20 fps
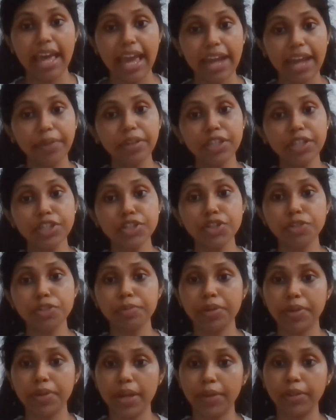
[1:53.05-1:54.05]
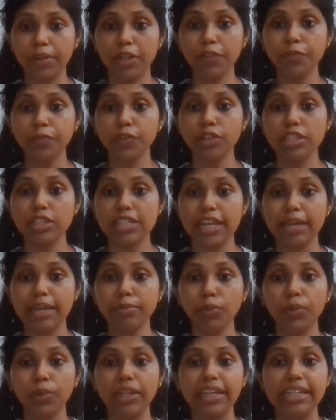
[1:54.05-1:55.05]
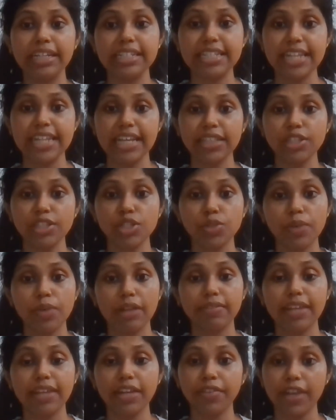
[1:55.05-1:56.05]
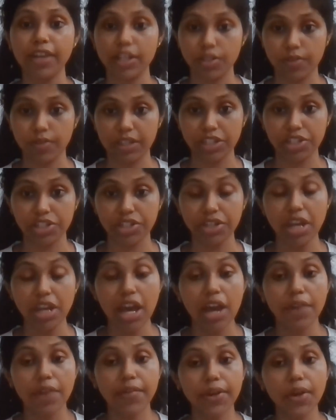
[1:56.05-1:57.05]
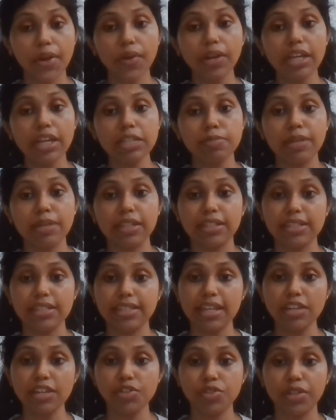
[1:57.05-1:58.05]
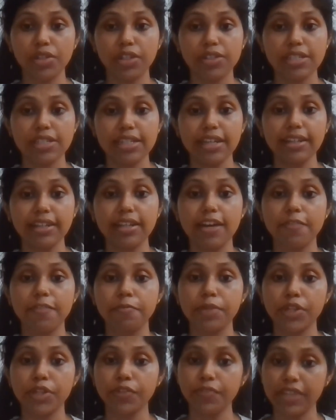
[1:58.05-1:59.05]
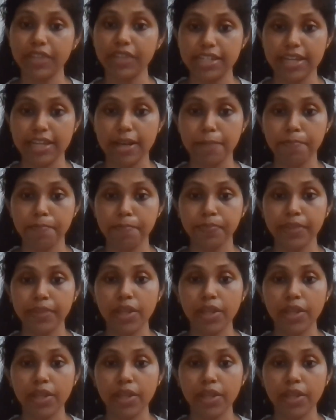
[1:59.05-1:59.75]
Education should be regular full-time only in 10th, 12th and graduation, recognized by the central state government of India.